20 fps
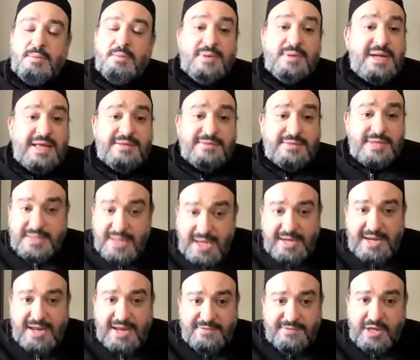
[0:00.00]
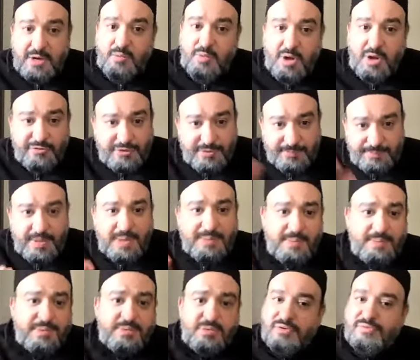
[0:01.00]
But had they not had that wealth, they
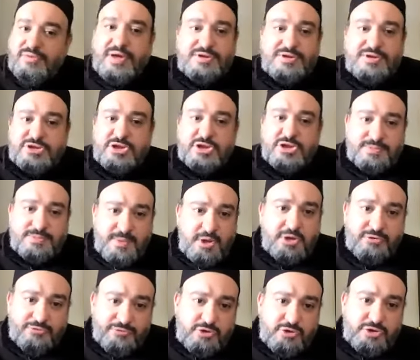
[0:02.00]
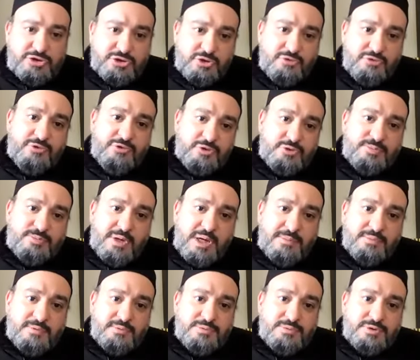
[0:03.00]
probably would have had just a smaller version of those
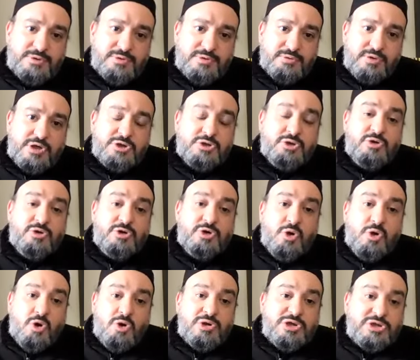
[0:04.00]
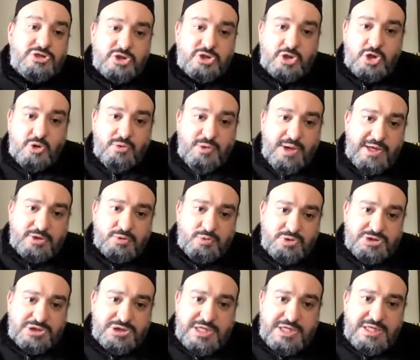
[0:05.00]
problems, right? So the goal is to correct
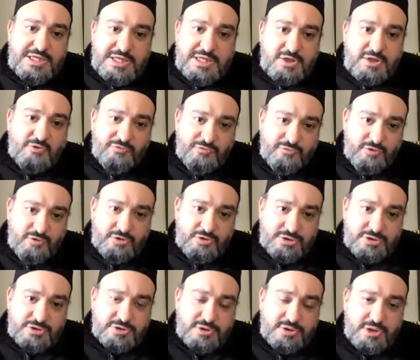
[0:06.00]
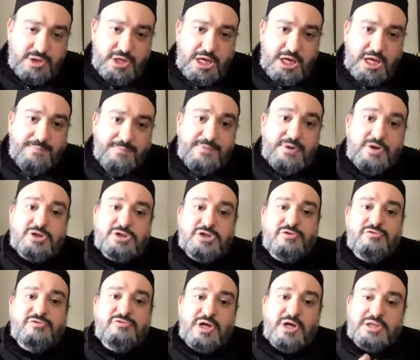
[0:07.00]
what's in here first. Because
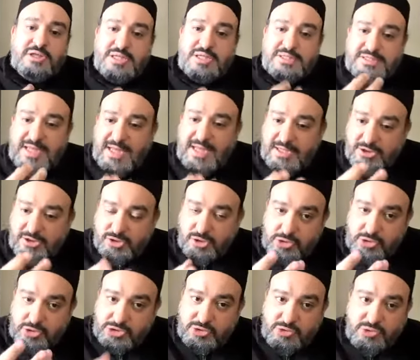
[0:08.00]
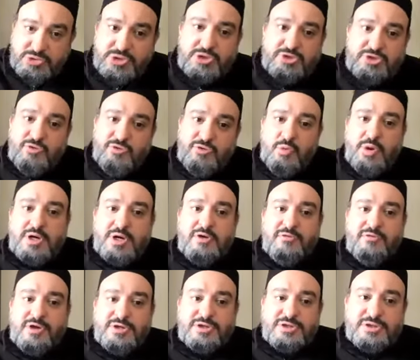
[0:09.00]
if Allah Ta'ala so chooses for one
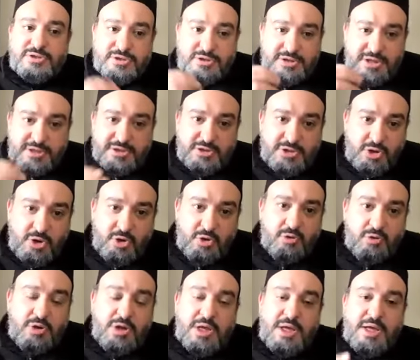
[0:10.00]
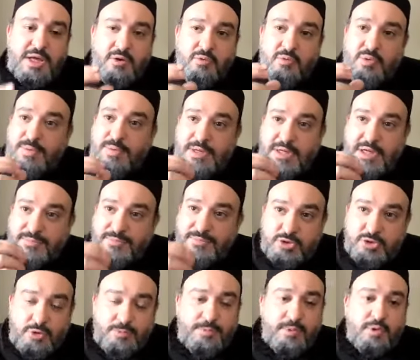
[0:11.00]
of us that, you know, we become
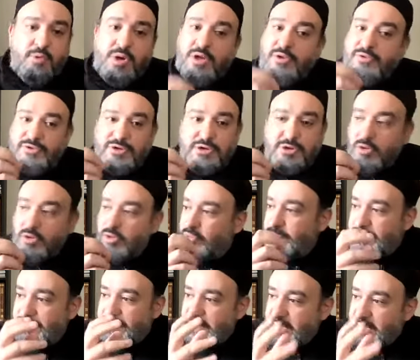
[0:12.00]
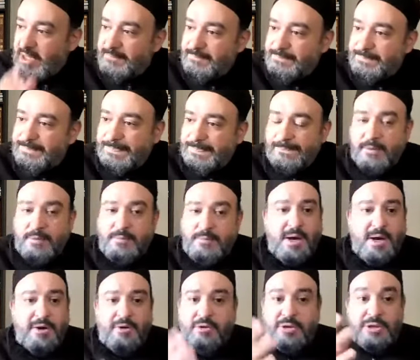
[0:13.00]
super wealthy or we become
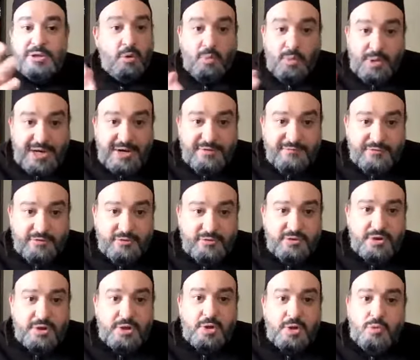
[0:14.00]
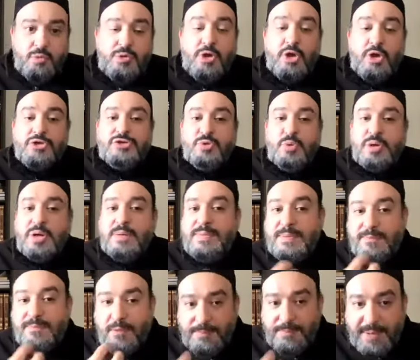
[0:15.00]
moderately or whatever, we also want to be
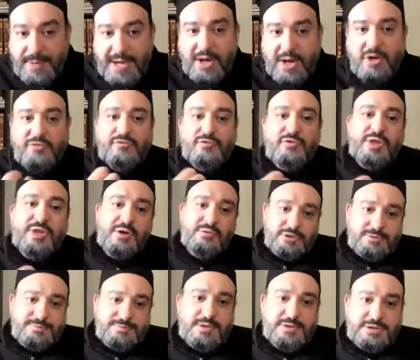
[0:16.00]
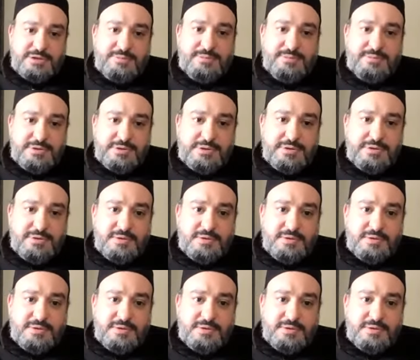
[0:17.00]
prepared for that responsibility.